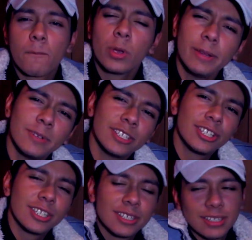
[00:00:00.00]
Pretty
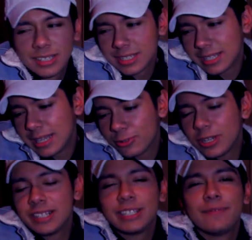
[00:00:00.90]
much, I'm
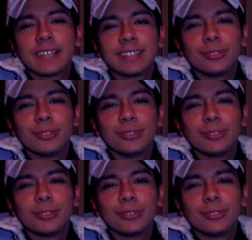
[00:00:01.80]
trying to see if I can